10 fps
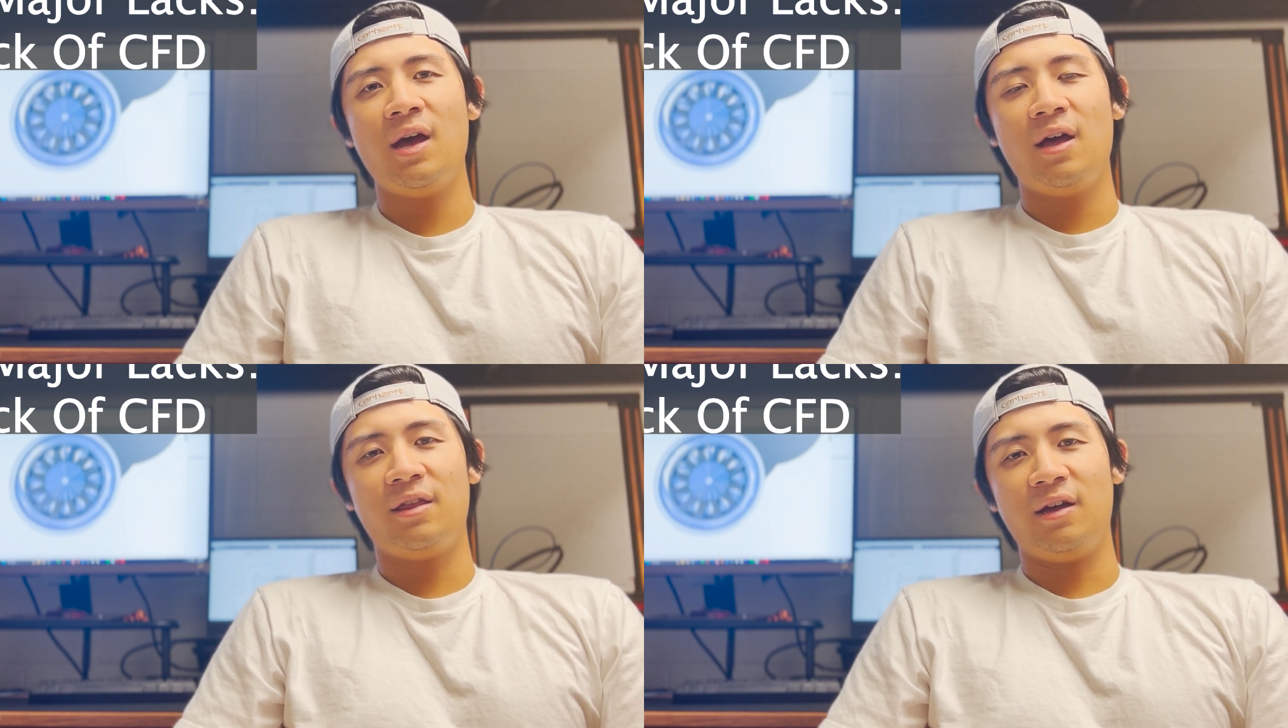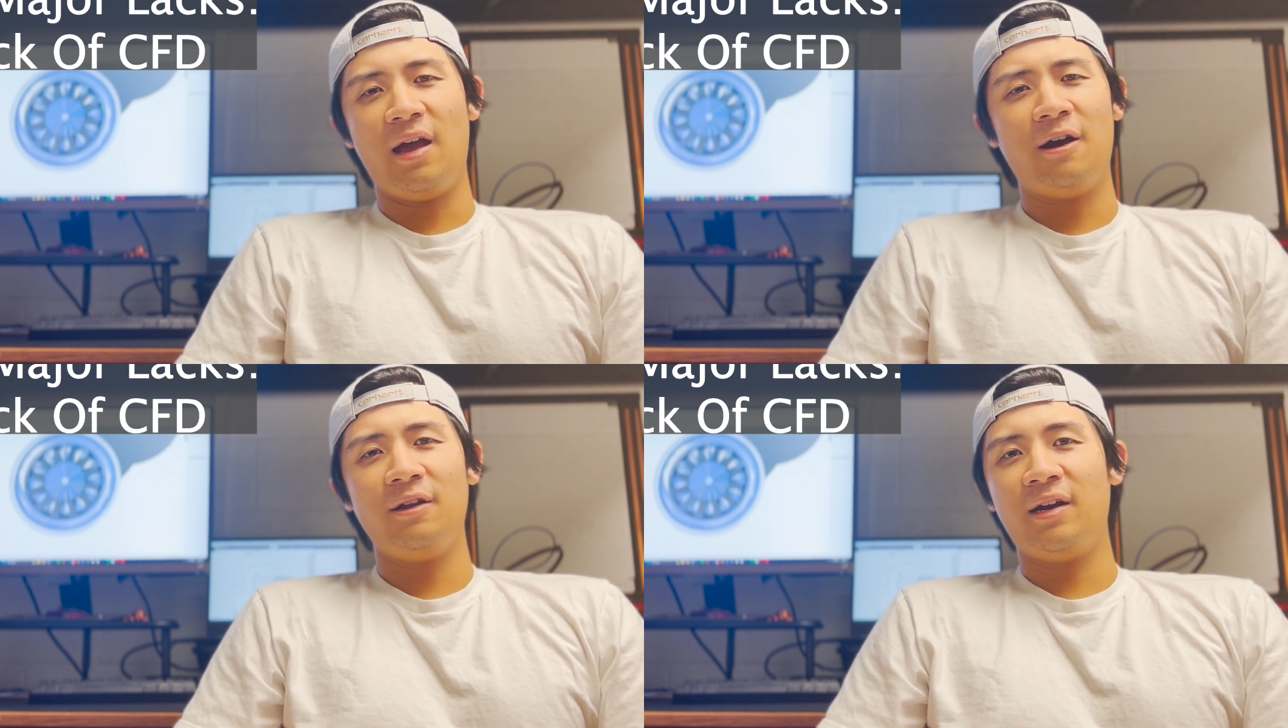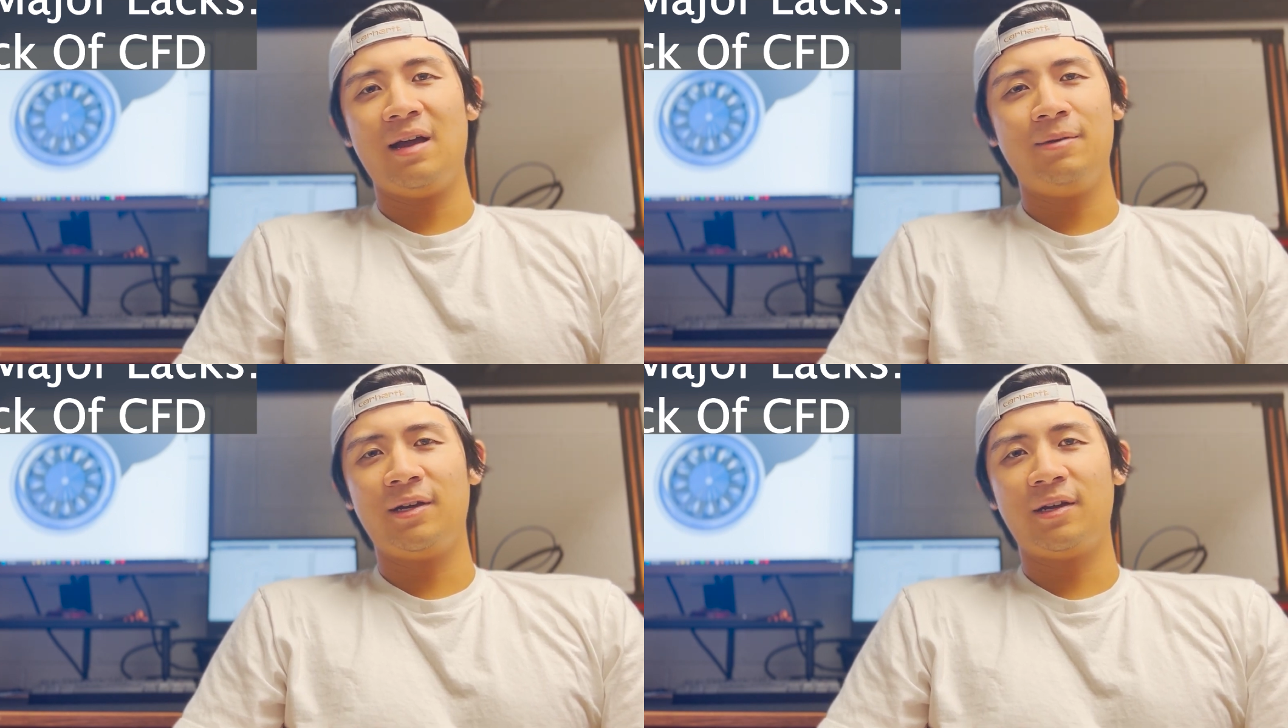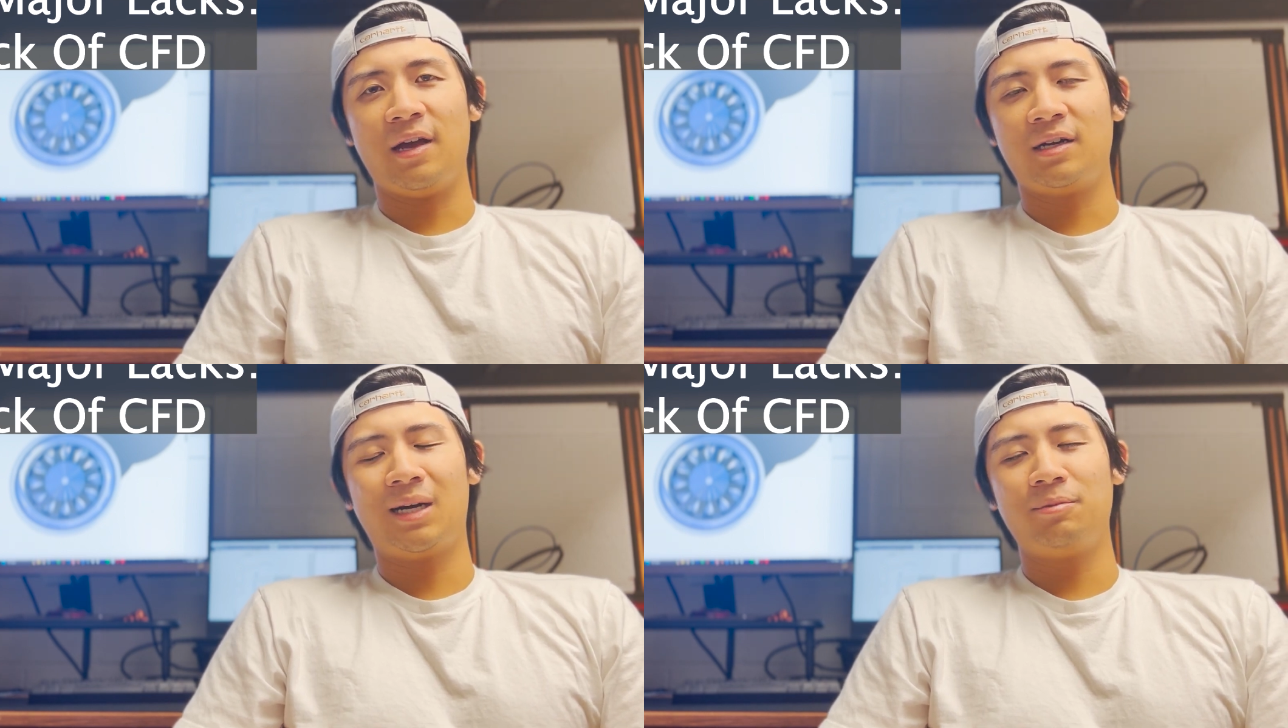the aerodynamic
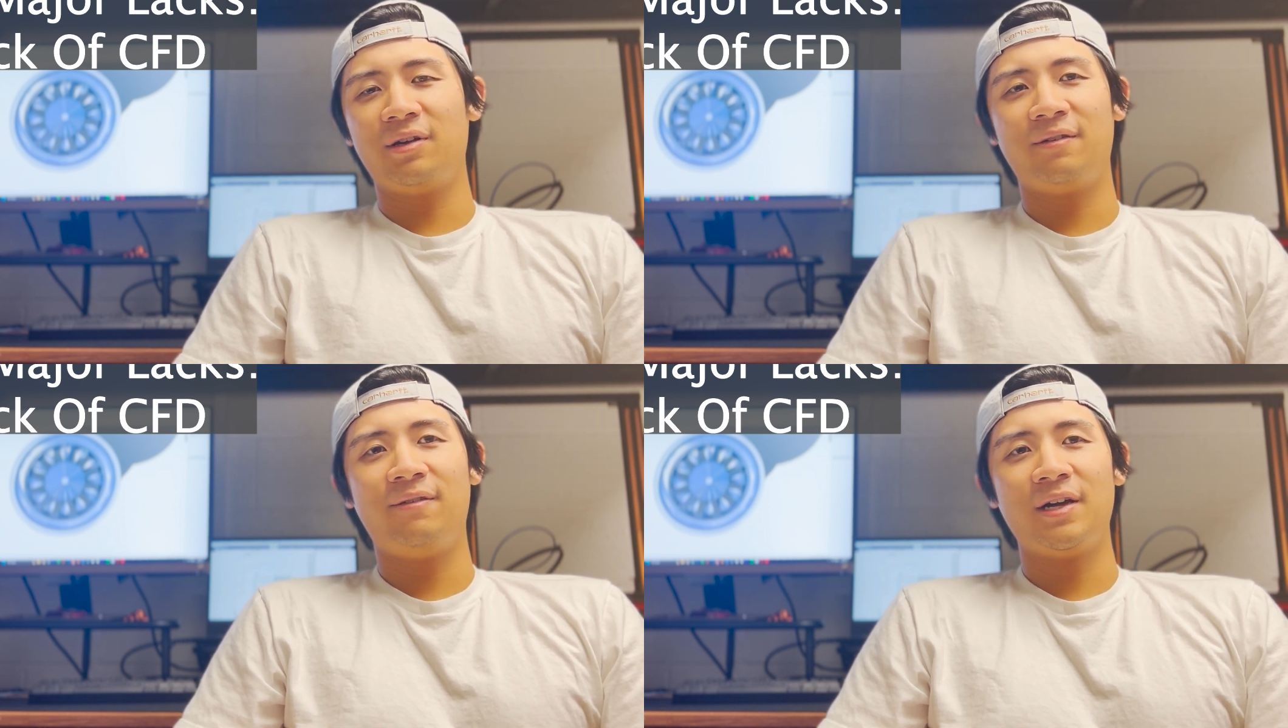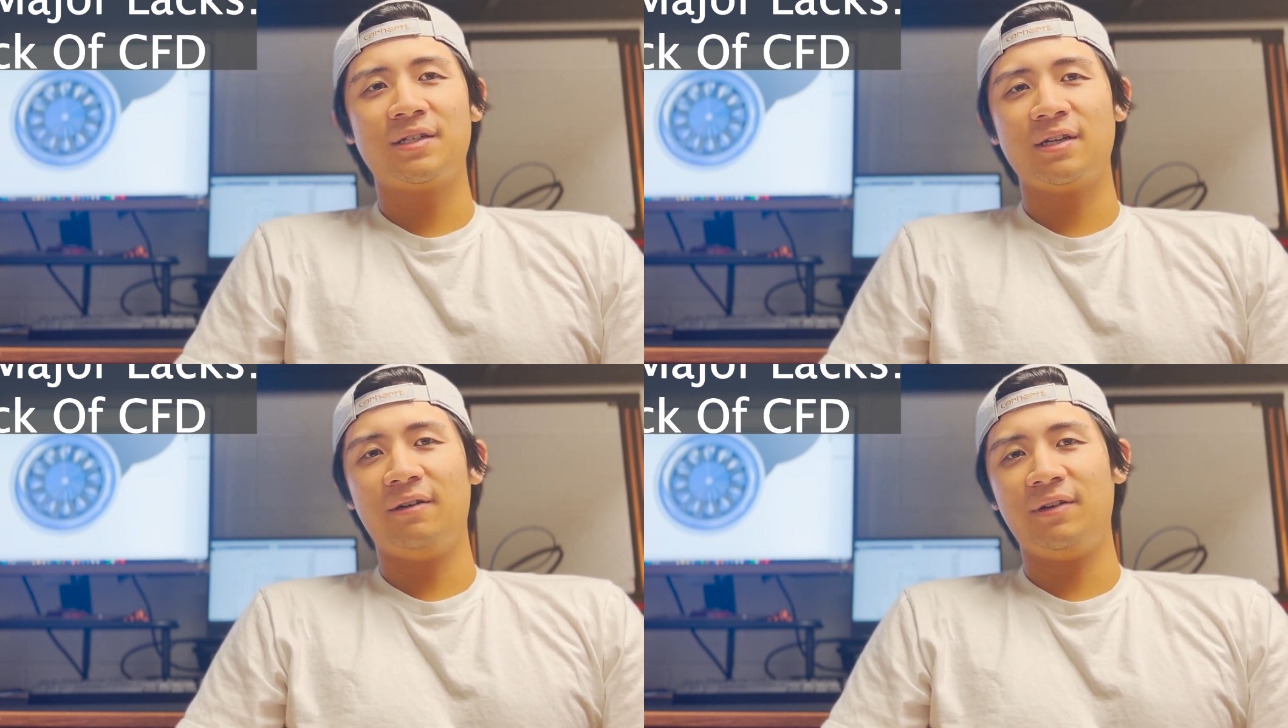and coupling effects of